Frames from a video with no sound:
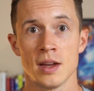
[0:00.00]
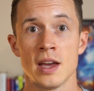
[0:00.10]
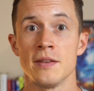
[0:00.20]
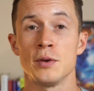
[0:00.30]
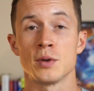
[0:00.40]

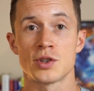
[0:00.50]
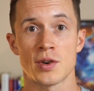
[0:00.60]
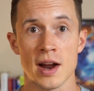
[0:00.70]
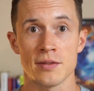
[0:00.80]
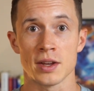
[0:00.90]
If he was
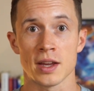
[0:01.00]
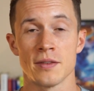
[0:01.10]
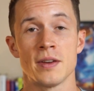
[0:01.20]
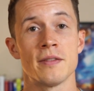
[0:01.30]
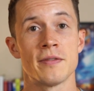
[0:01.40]
traveling,
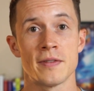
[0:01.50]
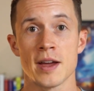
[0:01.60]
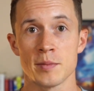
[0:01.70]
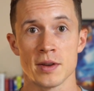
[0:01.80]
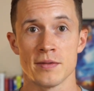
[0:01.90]
if he had
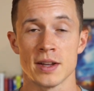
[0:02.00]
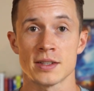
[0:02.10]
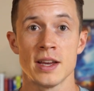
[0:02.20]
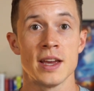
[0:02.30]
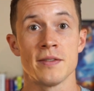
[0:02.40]
family
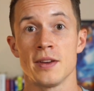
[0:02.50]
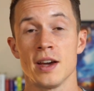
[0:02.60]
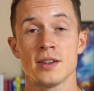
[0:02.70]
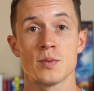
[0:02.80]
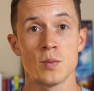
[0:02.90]
events, if he
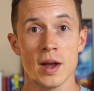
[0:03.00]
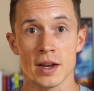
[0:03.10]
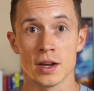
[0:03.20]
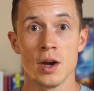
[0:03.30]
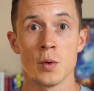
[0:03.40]
had his
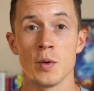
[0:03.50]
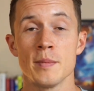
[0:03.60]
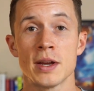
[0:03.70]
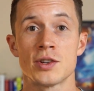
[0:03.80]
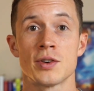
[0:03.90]
wedding, we
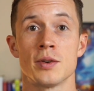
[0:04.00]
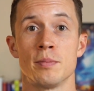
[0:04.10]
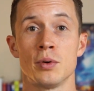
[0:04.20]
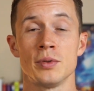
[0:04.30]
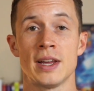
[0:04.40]
made sure to
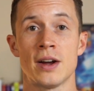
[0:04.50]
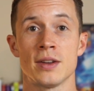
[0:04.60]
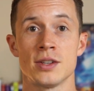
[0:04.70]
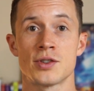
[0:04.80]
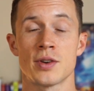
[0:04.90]
pull down
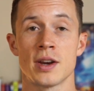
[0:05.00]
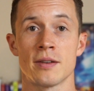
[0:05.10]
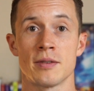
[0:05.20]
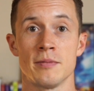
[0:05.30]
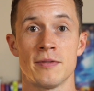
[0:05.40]
his training
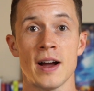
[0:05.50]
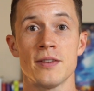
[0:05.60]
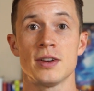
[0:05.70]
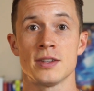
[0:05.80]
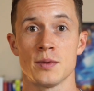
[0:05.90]
from
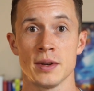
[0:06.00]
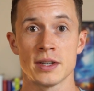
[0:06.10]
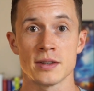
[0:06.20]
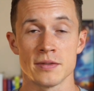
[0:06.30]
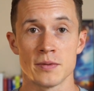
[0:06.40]
5 days a
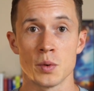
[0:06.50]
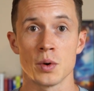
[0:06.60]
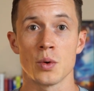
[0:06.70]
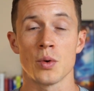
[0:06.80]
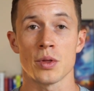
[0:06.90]
week to
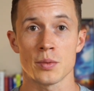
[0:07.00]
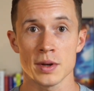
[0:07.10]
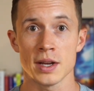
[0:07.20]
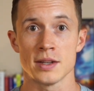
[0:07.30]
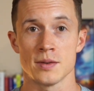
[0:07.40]
4 or
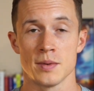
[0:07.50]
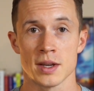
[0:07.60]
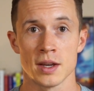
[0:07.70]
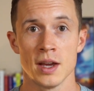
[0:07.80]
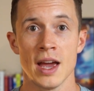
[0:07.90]
3 days a
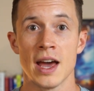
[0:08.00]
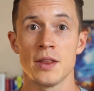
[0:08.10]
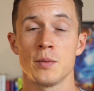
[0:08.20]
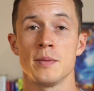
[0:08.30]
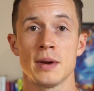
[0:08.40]
week. And
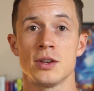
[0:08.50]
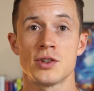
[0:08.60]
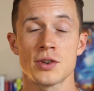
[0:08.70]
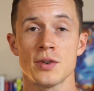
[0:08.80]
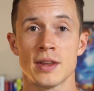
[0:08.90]
then we made
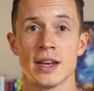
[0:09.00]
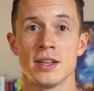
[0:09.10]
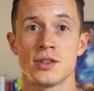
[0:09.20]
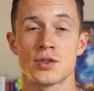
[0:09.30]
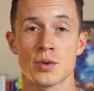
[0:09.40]
sure that
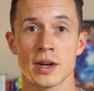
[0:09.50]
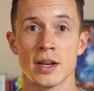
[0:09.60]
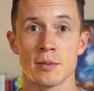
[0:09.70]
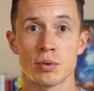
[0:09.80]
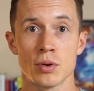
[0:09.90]
his
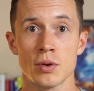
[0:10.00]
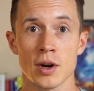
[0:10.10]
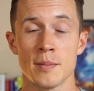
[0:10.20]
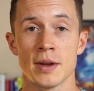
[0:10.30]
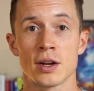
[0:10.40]
training
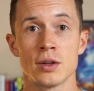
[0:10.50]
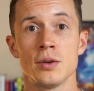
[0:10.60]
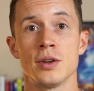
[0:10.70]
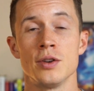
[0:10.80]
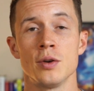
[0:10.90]
program
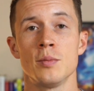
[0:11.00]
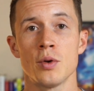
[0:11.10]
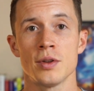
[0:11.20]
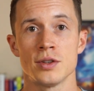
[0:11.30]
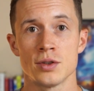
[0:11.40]
included no
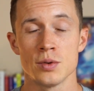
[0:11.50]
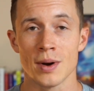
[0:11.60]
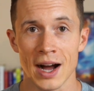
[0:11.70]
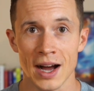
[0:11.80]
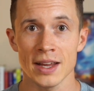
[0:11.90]
more than 2
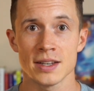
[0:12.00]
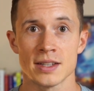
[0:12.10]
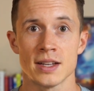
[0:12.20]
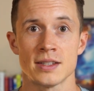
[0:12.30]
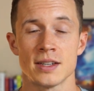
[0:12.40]
high
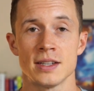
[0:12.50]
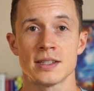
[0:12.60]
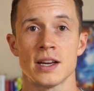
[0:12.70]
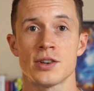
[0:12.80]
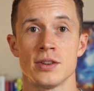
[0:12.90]
intensity
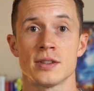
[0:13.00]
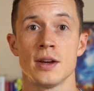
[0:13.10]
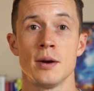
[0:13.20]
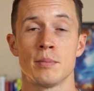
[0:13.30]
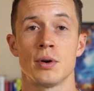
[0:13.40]
sessions
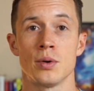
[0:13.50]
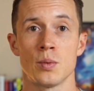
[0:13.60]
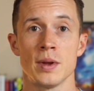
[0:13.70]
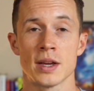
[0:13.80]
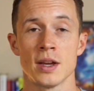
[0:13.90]
per
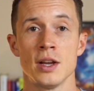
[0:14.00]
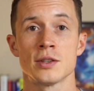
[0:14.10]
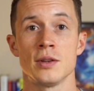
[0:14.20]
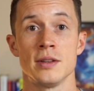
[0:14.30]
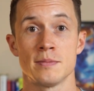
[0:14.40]
week,
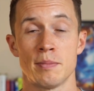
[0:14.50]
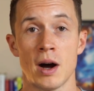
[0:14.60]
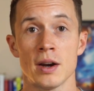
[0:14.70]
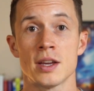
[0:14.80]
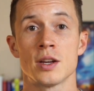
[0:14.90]
so that his
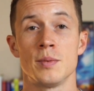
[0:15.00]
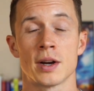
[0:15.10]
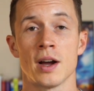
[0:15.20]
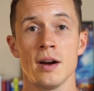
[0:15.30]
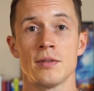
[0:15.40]
body could
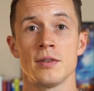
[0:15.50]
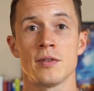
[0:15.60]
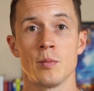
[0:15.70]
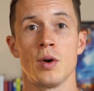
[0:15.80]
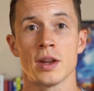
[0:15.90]
recover
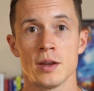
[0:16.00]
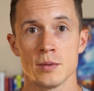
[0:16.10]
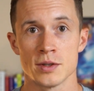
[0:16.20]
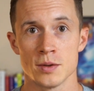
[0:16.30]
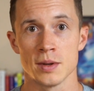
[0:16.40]
from what he
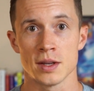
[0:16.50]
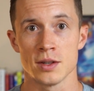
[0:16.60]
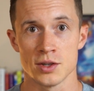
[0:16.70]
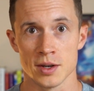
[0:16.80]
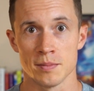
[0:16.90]
was doing in
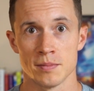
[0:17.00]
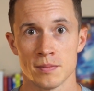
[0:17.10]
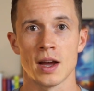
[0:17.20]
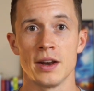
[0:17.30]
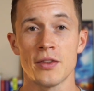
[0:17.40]
the gym.
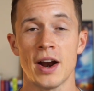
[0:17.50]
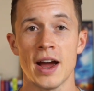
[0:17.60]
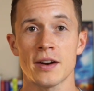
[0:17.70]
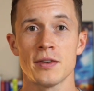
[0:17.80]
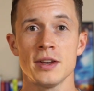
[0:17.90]
Another
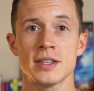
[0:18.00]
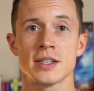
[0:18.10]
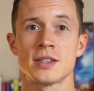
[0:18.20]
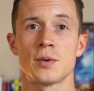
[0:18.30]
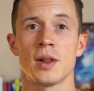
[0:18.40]
hack for this
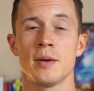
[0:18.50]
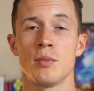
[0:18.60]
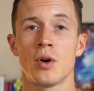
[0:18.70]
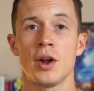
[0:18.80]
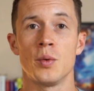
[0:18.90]
is to rely
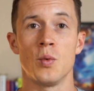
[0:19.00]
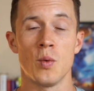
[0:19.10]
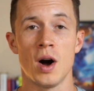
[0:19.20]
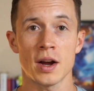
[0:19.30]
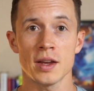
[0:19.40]
more on
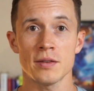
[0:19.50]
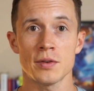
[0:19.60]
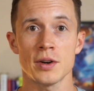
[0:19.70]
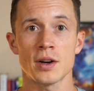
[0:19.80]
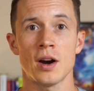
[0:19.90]
walking
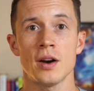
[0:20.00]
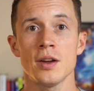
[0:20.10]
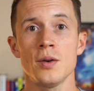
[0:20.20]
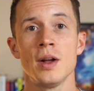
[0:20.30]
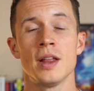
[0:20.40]
for your
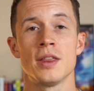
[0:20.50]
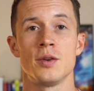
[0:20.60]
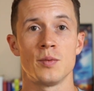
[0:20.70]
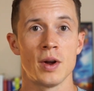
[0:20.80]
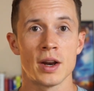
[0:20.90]
cardio
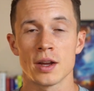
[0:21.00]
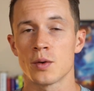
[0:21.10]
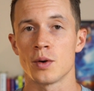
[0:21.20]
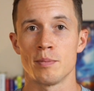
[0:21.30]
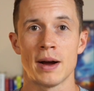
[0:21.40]
than running
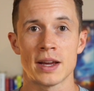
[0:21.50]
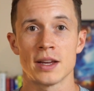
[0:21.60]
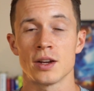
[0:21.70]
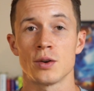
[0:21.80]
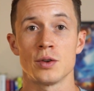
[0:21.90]
or
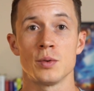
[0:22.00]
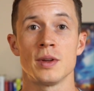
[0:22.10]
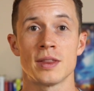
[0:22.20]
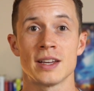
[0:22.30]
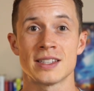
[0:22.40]
biking or
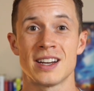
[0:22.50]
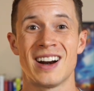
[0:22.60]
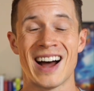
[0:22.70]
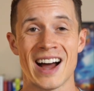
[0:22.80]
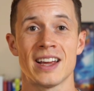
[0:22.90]
doing things that are
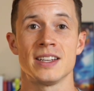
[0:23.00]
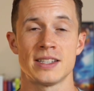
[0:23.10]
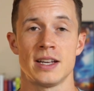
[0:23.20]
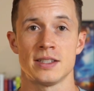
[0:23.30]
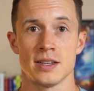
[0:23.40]
high
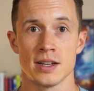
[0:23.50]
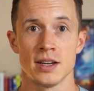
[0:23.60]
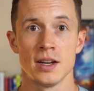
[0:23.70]
intensity.